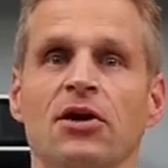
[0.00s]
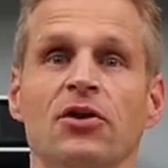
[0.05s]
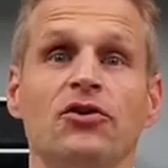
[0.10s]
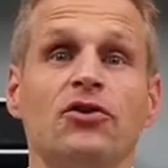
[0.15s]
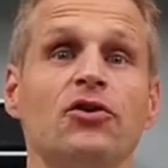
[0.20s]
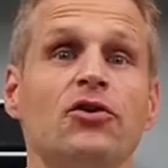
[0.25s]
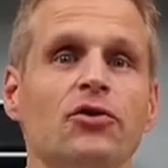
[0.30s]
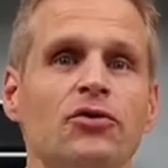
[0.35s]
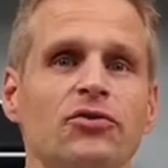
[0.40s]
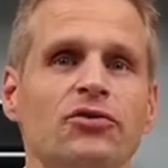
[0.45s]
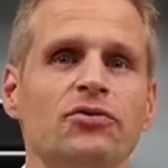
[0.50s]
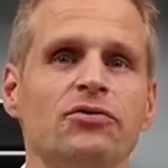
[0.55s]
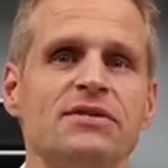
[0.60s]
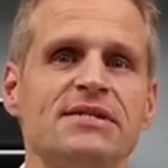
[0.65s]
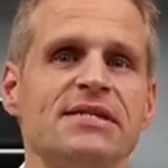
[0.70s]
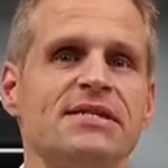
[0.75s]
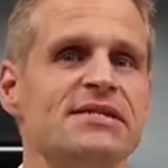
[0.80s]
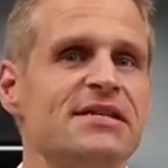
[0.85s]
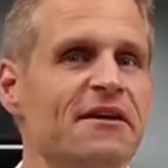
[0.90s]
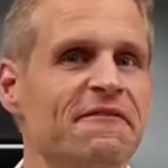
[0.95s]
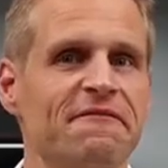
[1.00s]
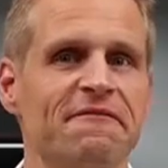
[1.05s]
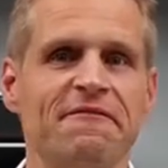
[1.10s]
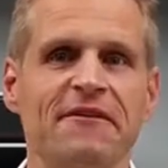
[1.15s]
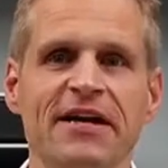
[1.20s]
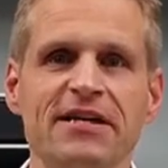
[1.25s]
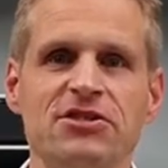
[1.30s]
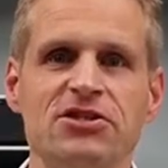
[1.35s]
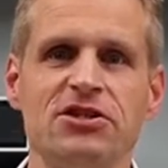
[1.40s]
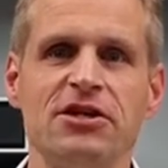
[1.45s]
The good news is that
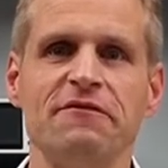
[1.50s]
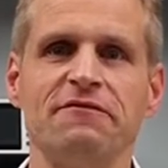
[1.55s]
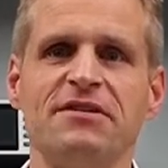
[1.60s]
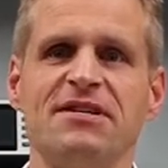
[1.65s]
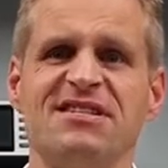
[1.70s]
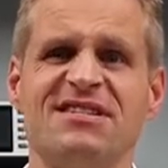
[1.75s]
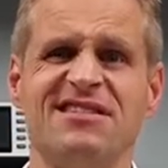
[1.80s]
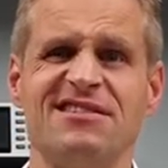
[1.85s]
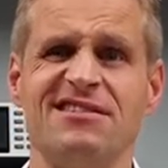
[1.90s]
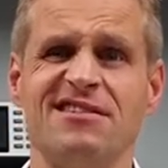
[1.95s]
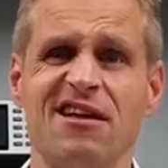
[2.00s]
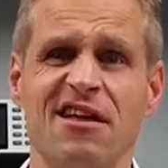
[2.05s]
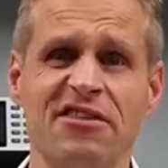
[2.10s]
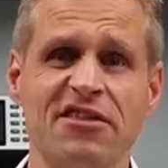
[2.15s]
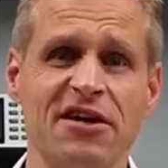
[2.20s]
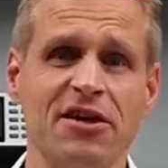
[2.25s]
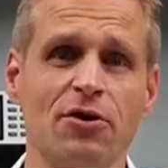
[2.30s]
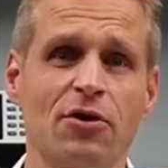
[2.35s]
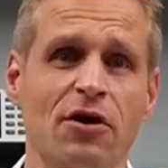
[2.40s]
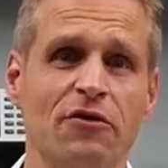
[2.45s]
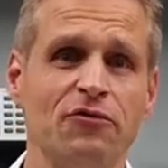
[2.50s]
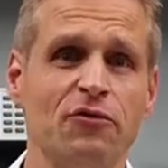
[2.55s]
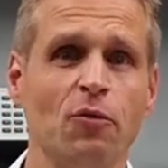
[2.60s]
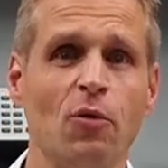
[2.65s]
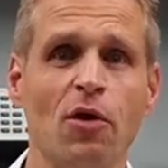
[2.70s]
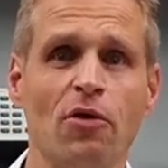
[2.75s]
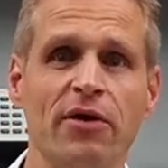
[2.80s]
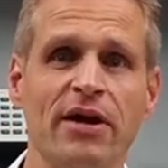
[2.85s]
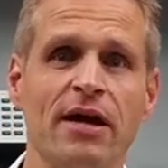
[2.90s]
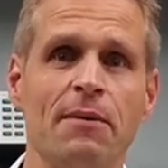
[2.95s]
phase shift is nothing you have to
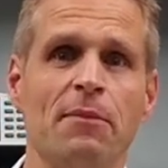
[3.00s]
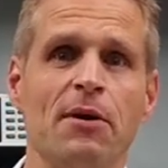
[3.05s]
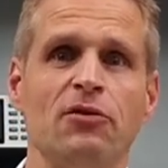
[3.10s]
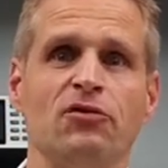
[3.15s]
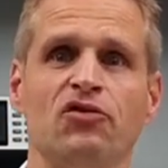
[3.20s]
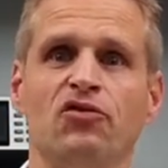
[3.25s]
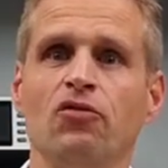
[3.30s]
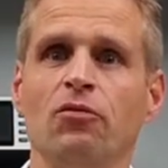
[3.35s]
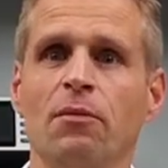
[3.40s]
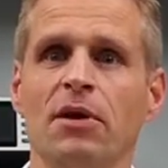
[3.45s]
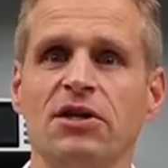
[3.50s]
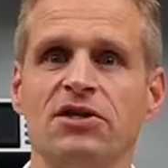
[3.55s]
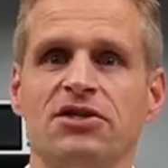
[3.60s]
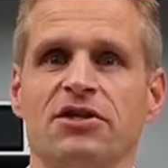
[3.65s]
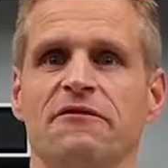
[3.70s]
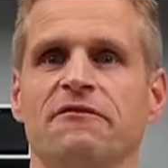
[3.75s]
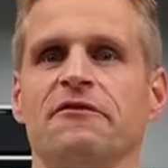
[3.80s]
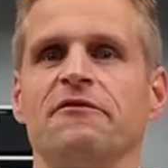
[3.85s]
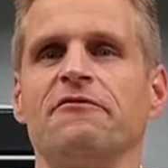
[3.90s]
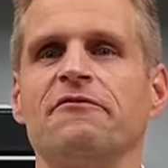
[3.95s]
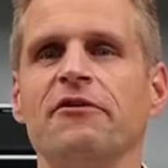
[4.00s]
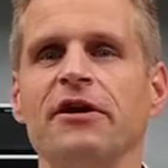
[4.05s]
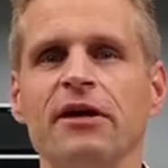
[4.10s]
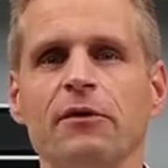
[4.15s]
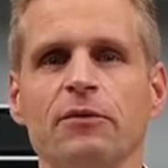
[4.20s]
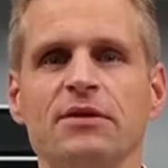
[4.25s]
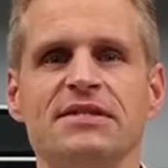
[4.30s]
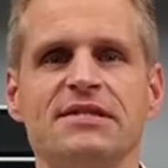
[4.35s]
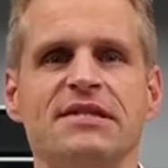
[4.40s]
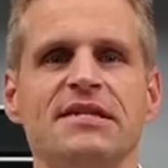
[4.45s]
worry about too much if the
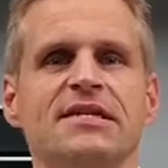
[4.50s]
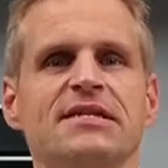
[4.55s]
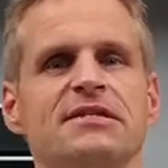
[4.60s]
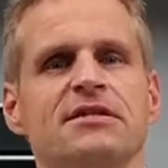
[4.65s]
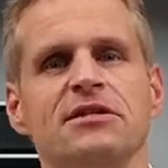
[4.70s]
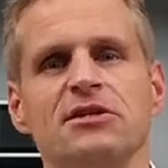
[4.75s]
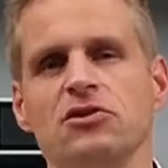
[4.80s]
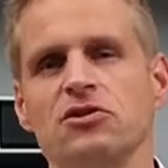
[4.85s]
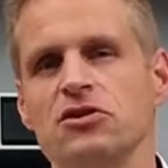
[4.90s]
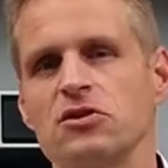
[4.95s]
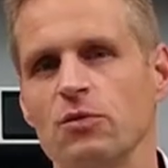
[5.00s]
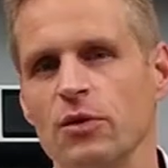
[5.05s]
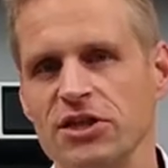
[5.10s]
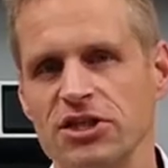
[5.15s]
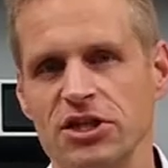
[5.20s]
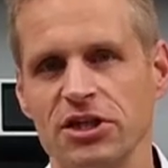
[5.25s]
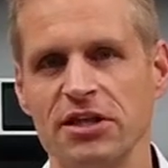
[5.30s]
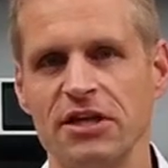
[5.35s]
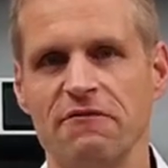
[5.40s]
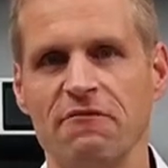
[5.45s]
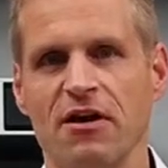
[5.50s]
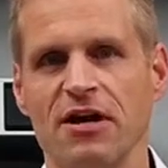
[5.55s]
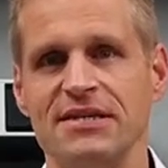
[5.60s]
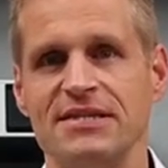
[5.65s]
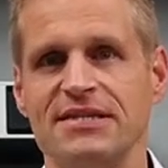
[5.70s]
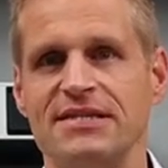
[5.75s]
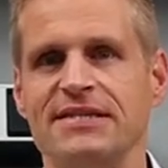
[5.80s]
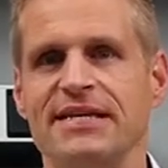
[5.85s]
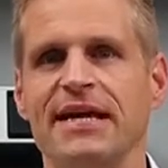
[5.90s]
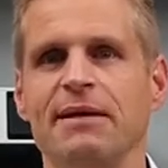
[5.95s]
frequencies in your switching device
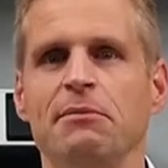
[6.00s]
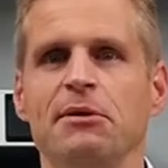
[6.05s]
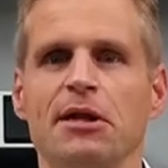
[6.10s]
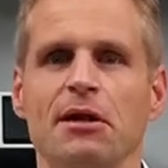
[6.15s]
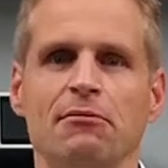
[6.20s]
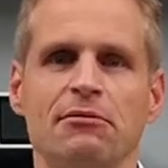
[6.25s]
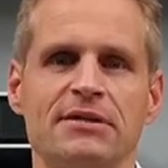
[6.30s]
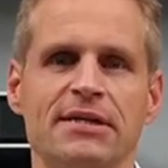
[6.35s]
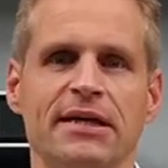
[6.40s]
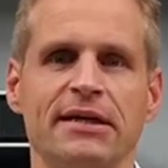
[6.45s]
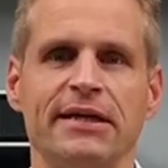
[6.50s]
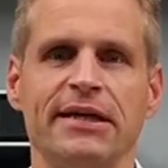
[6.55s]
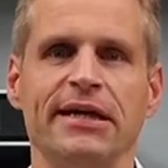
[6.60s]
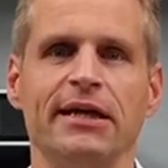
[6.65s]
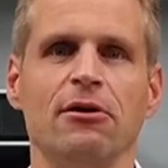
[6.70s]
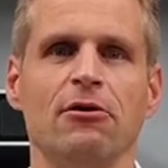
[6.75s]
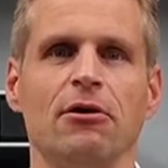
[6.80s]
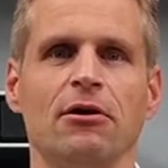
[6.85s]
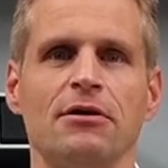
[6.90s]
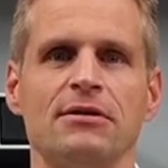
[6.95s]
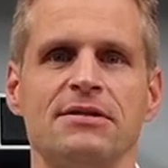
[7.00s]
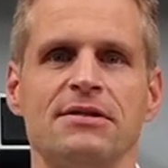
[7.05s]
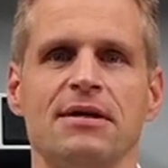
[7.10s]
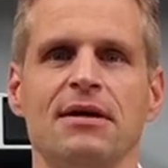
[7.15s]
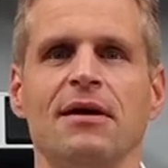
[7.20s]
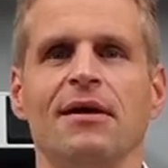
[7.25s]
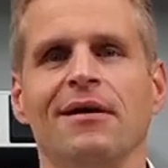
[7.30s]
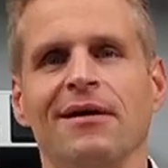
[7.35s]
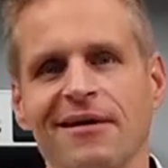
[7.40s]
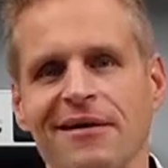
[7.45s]
stay below 10 kHz.
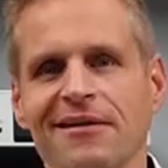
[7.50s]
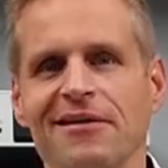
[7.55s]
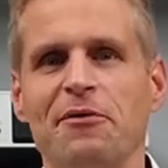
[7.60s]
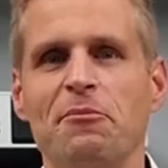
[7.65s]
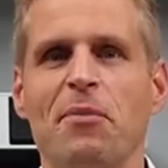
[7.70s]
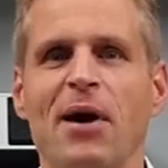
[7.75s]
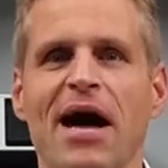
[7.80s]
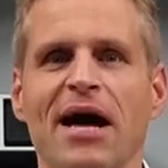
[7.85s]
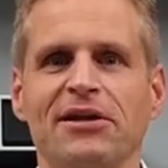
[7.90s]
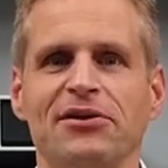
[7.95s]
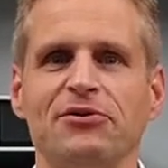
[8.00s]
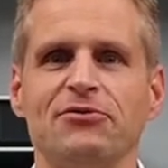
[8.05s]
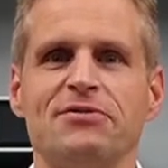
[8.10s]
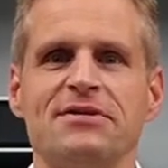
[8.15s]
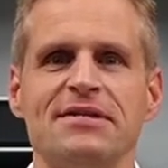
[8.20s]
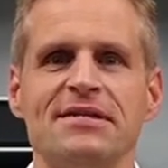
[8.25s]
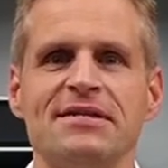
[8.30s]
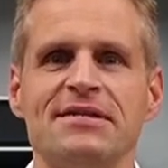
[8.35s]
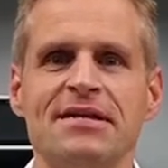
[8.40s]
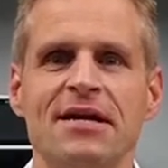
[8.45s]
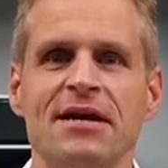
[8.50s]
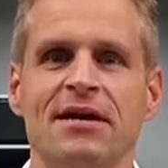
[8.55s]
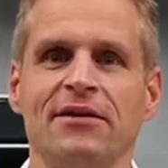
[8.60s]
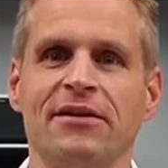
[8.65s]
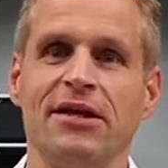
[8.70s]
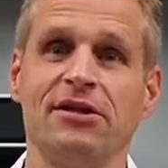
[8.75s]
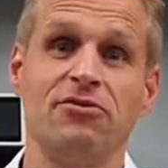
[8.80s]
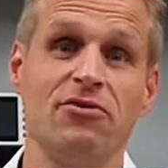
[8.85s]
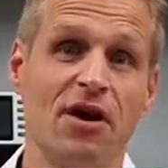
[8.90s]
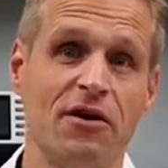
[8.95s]
The bad news is
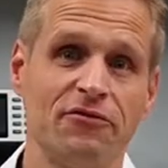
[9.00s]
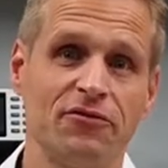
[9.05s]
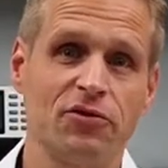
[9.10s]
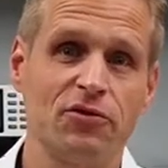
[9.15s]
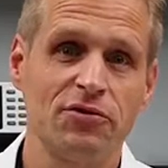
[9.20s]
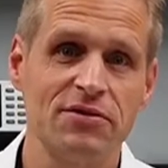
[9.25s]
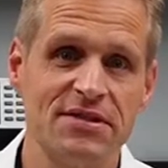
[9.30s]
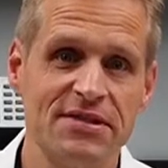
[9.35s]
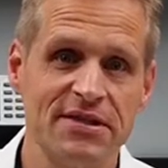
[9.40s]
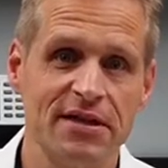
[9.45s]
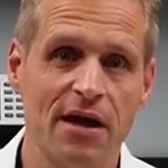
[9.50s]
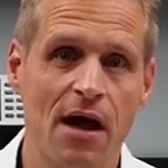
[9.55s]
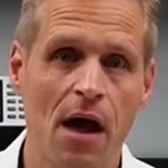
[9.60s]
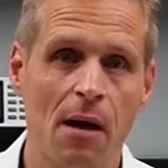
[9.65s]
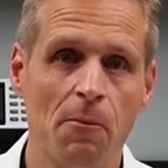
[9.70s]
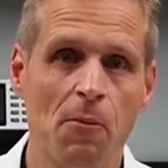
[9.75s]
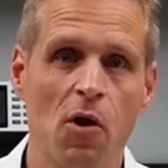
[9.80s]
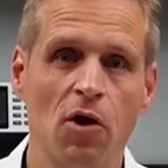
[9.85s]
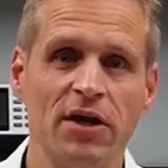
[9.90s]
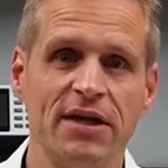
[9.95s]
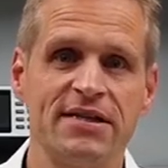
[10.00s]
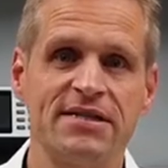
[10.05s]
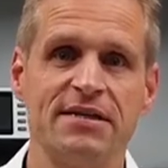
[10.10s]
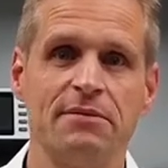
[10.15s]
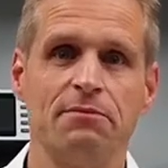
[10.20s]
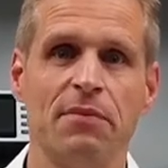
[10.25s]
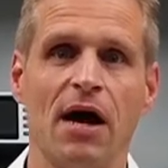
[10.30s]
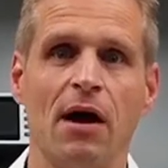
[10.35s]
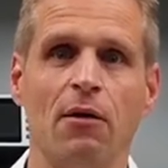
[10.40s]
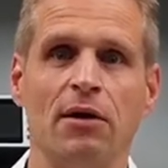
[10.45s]
that you have to consider harmonics
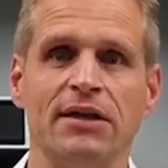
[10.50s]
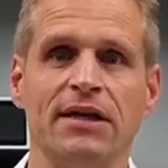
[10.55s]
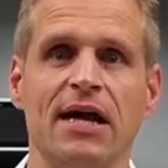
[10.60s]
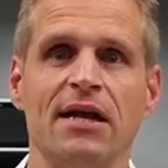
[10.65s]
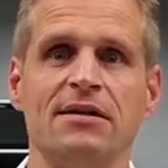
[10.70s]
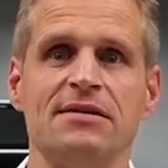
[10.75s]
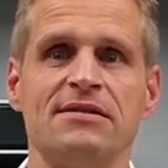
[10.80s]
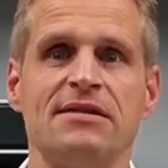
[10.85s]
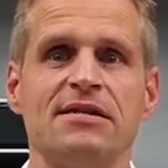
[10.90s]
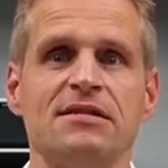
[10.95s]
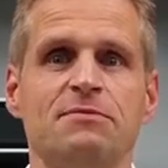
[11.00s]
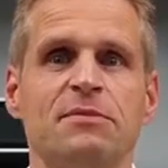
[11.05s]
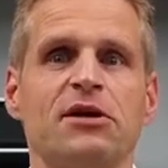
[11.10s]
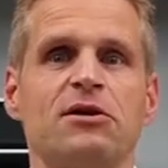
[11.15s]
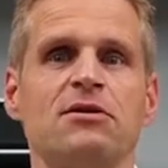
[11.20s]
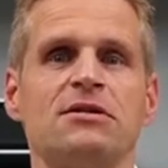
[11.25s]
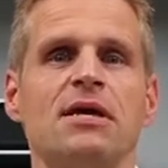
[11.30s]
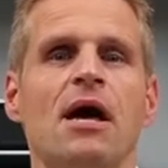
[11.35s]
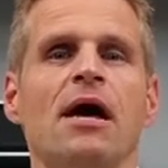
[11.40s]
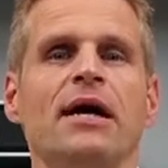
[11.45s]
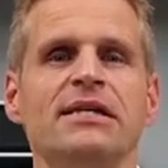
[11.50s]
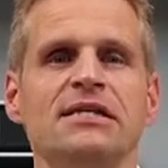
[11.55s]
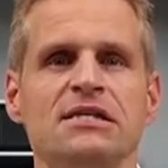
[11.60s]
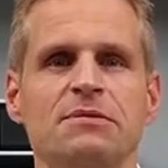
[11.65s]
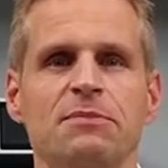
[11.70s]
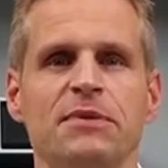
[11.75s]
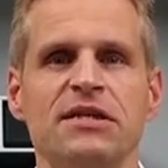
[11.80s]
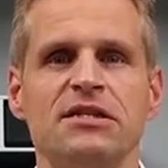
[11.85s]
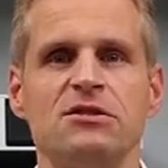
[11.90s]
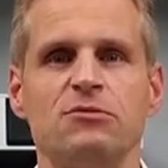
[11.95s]
in power analysis because
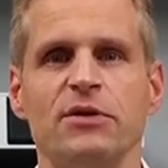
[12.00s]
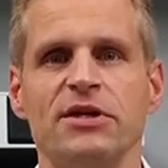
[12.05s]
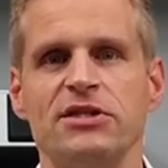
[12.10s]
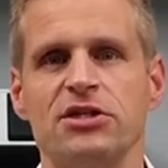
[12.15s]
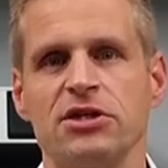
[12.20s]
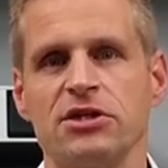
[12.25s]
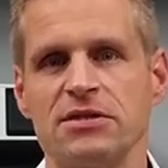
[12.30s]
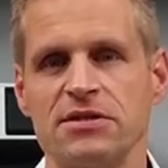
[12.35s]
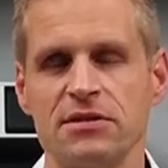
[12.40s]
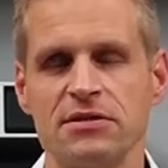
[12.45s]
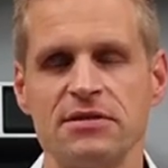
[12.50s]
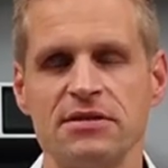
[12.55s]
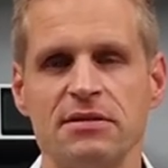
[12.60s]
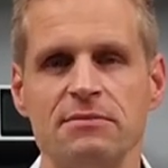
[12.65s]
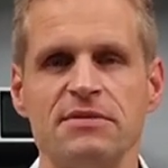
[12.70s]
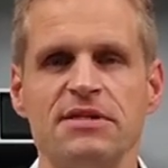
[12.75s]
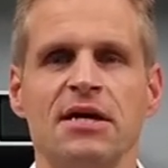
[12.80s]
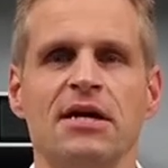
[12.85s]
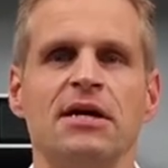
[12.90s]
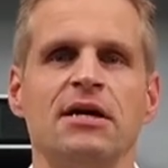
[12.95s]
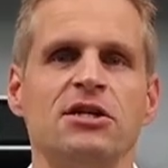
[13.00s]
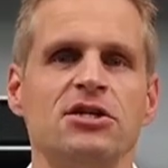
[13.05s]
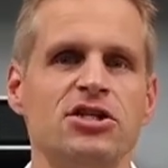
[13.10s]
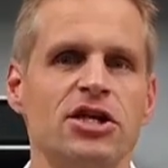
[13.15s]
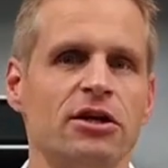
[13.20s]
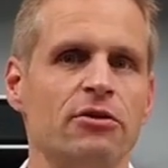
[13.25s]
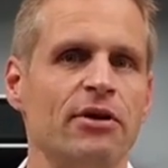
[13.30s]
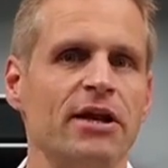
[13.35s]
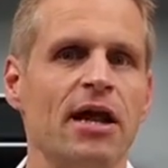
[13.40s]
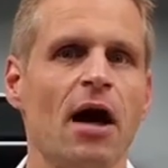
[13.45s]
high-speed switching systems
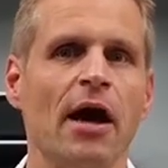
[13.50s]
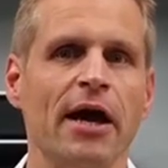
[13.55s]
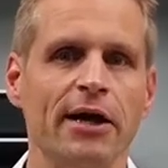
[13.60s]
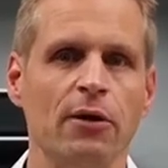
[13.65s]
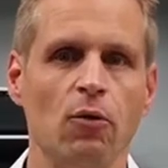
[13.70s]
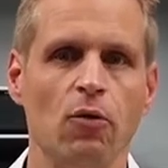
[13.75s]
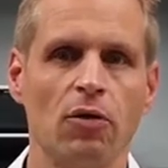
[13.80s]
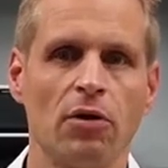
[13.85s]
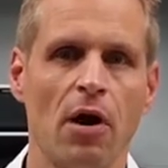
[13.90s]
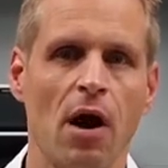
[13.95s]
generate high-order